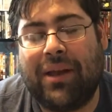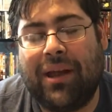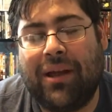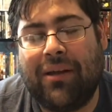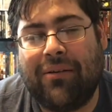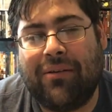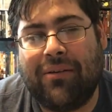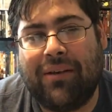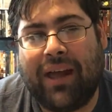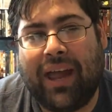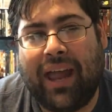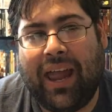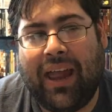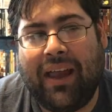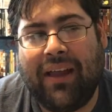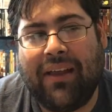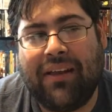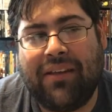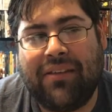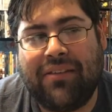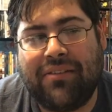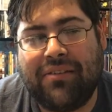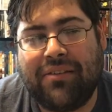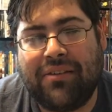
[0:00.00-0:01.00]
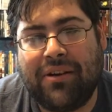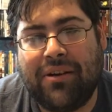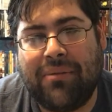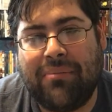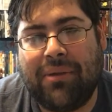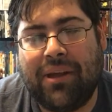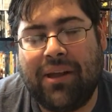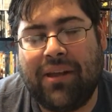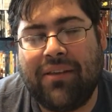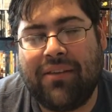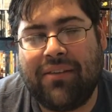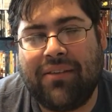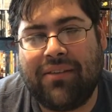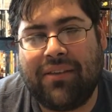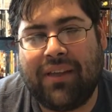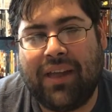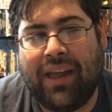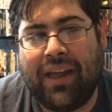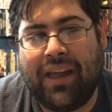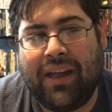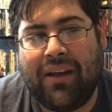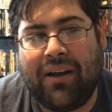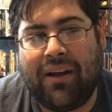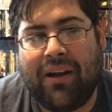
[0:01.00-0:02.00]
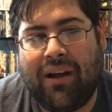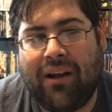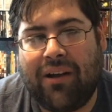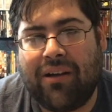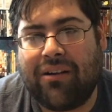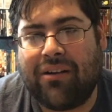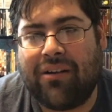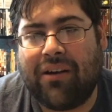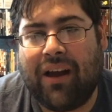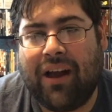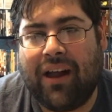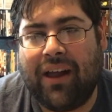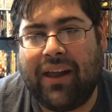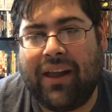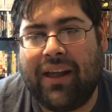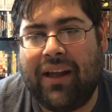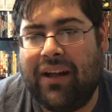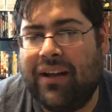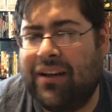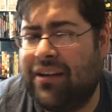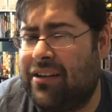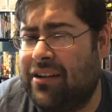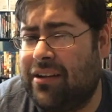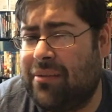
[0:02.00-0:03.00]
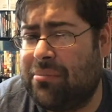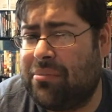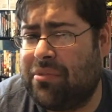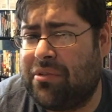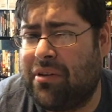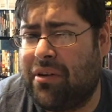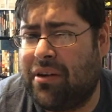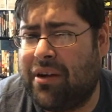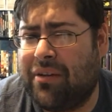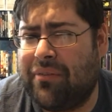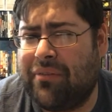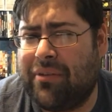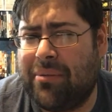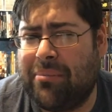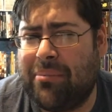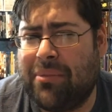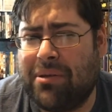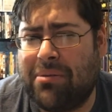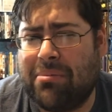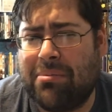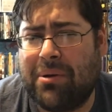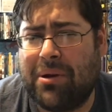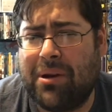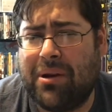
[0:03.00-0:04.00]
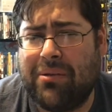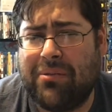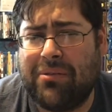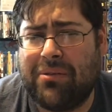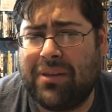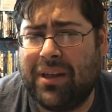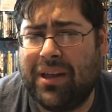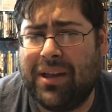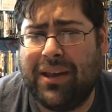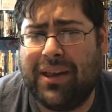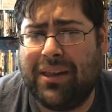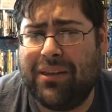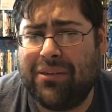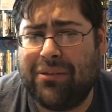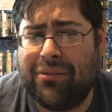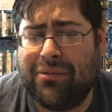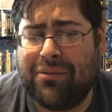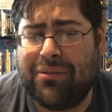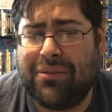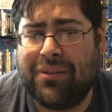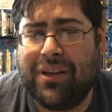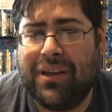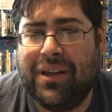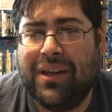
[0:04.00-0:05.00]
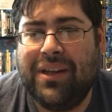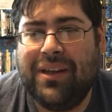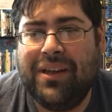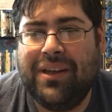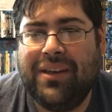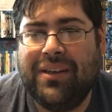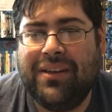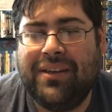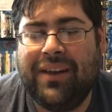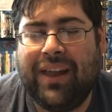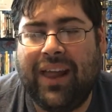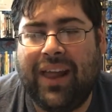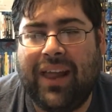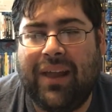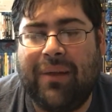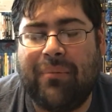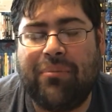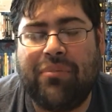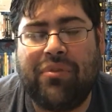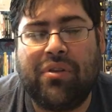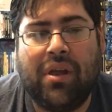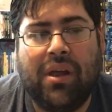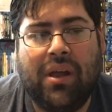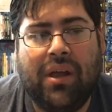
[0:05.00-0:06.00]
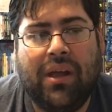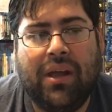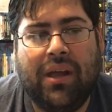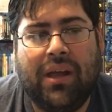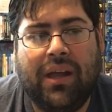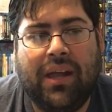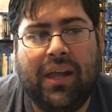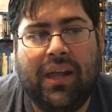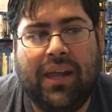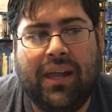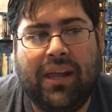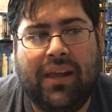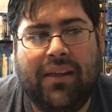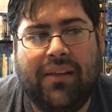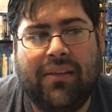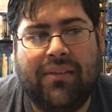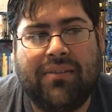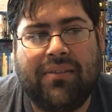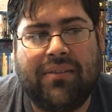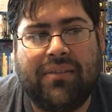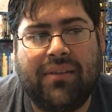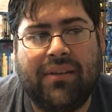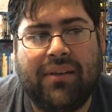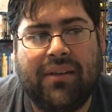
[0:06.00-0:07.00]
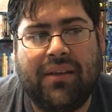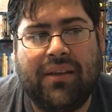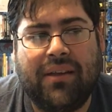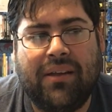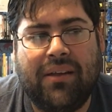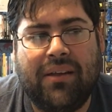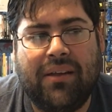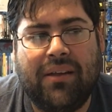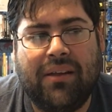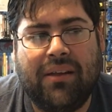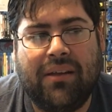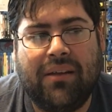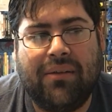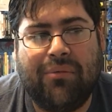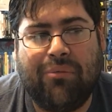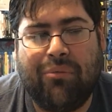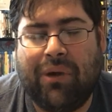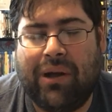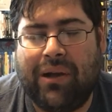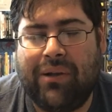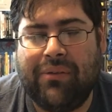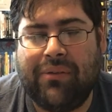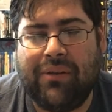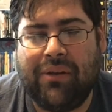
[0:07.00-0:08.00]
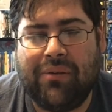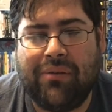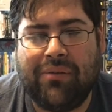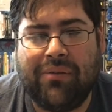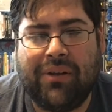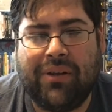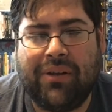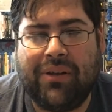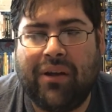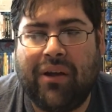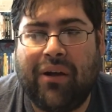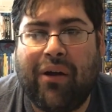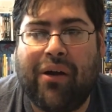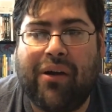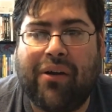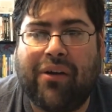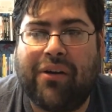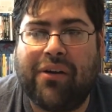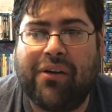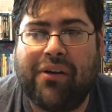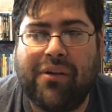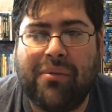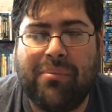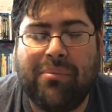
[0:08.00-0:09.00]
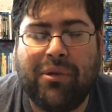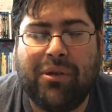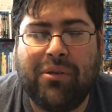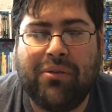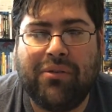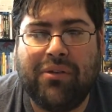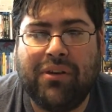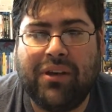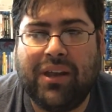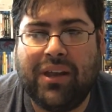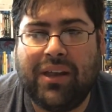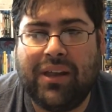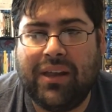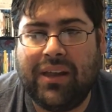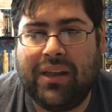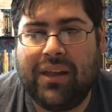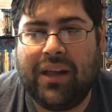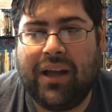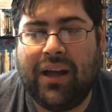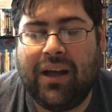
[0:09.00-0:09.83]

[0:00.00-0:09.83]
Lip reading: Now, Angus Scrim is a horror icon, and I'm sorry if I mispronounce any of those names. He's well known in the horror community.